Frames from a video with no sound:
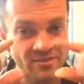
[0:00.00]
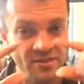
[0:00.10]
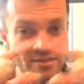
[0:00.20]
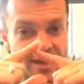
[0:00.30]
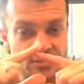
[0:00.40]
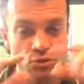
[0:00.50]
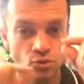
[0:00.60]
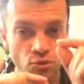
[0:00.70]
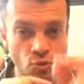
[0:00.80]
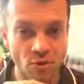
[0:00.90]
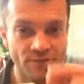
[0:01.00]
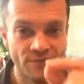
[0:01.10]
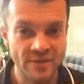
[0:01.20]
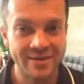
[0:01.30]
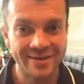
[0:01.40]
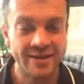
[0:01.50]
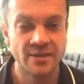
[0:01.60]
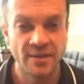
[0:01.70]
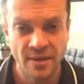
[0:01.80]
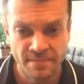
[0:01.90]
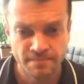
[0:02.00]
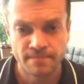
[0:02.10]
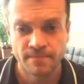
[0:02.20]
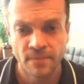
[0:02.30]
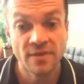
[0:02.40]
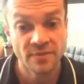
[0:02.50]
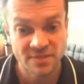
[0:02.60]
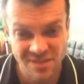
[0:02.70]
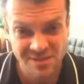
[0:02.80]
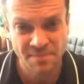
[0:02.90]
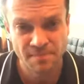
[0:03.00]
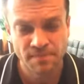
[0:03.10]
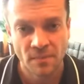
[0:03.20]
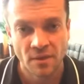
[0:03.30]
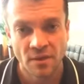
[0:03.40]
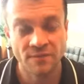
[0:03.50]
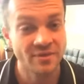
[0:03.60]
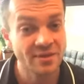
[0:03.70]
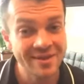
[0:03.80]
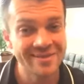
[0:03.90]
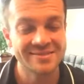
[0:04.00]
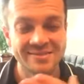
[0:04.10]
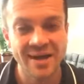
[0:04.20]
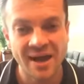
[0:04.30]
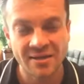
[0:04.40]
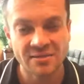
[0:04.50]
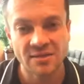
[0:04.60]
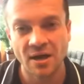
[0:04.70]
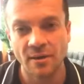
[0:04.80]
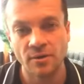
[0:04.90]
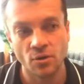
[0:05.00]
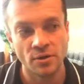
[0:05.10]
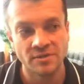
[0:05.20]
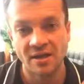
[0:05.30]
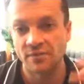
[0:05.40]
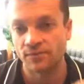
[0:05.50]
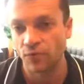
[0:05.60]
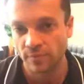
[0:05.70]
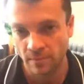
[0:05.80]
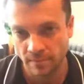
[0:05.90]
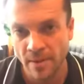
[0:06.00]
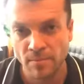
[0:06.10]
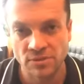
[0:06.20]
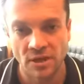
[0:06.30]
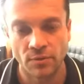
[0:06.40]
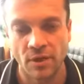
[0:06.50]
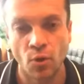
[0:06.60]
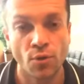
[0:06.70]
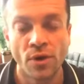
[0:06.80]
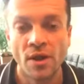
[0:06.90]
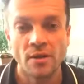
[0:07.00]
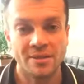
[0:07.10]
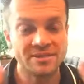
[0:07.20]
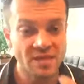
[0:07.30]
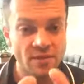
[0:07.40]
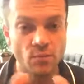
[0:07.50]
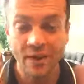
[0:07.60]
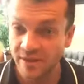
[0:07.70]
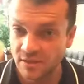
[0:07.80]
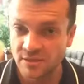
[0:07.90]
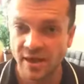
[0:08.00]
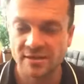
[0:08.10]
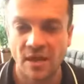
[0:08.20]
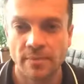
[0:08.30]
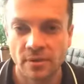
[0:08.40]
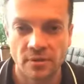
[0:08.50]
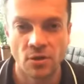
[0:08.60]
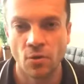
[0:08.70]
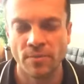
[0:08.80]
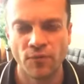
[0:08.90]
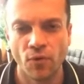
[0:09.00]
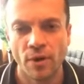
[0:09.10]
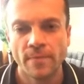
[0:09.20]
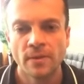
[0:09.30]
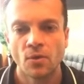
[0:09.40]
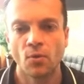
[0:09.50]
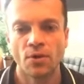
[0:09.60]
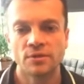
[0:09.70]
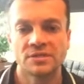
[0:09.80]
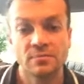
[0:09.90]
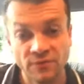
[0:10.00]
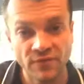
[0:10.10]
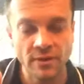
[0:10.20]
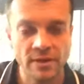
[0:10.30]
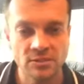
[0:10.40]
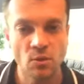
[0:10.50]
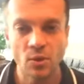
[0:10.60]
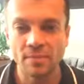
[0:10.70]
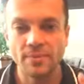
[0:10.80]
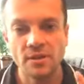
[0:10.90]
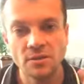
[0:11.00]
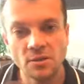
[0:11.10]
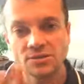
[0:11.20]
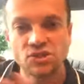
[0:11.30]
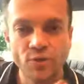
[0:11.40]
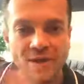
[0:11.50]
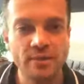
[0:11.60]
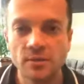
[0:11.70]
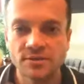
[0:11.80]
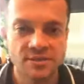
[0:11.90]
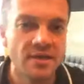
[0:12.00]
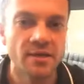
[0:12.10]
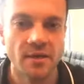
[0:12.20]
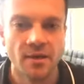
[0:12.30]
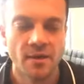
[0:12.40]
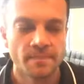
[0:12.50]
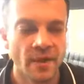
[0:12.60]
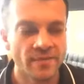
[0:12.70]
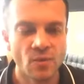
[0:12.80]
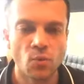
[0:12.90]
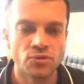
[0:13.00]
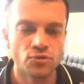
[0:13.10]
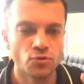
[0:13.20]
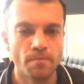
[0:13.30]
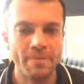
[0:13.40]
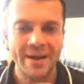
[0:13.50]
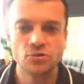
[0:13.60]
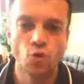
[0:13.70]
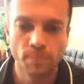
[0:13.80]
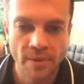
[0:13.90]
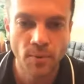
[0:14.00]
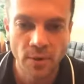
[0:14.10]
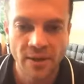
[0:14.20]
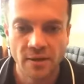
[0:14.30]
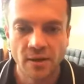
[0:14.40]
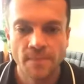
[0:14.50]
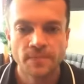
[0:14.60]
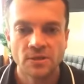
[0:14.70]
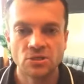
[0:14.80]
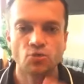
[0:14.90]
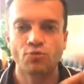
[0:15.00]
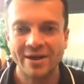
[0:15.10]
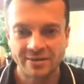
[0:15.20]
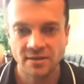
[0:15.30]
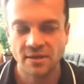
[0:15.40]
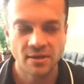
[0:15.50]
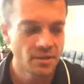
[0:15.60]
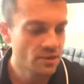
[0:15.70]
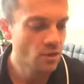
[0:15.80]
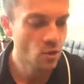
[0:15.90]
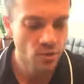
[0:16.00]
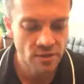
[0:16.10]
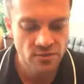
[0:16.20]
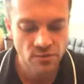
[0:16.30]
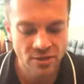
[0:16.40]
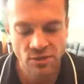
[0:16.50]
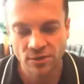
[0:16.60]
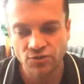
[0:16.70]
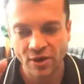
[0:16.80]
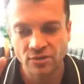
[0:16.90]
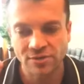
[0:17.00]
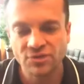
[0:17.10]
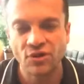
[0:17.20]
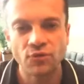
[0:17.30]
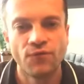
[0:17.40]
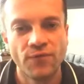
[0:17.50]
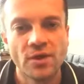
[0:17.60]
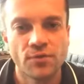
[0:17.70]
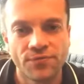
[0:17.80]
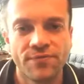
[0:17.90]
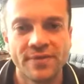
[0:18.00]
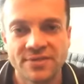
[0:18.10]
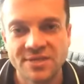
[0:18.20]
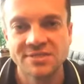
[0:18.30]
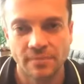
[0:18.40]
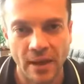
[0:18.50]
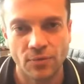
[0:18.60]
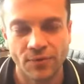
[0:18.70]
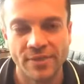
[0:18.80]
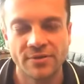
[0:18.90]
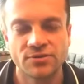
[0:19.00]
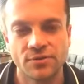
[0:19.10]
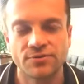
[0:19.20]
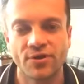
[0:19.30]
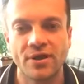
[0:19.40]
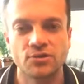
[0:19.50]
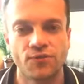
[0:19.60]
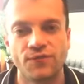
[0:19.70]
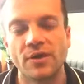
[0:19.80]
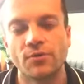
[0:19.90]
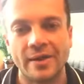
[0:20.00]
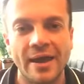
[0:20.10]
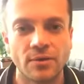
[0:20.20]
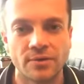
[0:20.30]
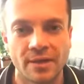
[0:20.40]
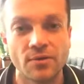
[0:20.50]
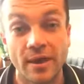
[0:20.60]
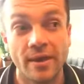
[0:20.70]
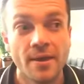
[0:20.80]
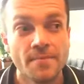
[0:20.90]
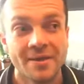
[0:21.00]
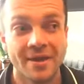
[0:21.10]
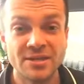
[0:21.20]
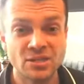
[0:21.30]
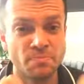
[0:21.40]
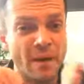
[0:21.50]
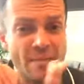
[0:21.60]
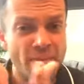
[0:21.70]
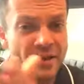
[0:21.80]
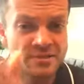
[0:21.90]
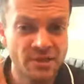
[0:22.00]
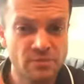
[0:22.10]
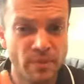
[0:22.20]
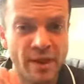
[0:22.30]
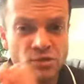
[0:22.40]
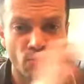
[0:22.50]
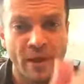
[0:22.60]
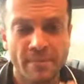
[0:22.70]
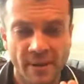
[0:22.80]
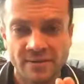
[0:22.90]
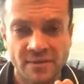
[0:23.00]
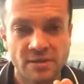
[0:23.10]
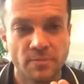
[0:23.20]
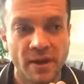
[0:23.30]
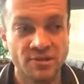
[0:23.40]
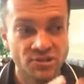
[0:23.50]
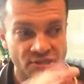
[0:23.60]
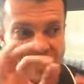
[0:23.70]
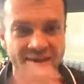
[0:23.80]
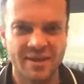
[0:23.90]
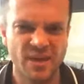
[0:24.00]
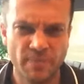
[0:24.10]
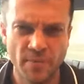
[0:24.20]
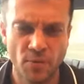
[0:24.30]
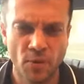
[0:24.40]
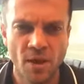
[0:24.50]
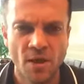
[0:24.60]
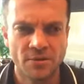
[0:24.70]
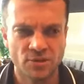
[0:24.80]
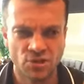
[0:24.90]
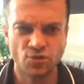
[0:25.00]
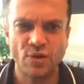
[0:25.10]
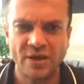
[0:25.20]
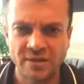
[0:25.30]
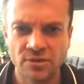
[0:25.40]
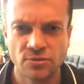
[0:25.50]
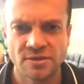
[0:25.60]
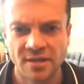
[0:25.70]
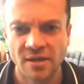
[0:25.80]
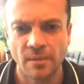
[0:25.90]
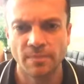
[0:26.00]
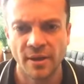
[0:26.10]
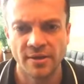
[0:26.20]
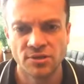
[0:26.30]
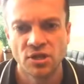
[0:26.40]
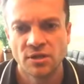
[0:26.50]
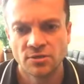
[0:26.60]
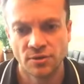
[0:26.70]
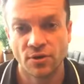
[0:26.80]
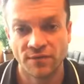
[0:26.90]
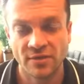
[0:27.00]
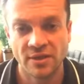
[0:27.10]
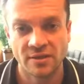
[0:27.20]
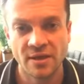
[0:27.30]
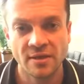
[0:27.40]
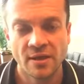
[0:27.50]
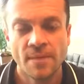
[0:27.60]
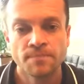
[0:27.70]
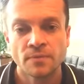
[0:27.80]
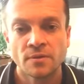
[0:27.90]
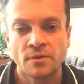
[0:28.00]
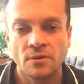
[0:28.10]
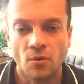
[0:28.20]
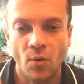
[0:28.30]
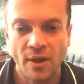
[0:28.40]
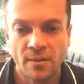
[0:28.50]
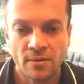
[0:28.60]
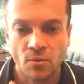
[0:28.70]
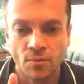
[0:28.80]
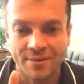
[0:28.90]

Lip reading: the dots to your affiliate ID in the system, if the link is not, is not from the members area, or let's say we had this case happen, before, where some affiliates, they want to be a little tricky, a little sneaky, and they want to backdoor people in directly, into, they try to figure the system out, right? They're trying to figure it out, like, okay, can I just bypass this page or bypass this page and just kind of get people directly into the sign-up page to their affiliate link? Well,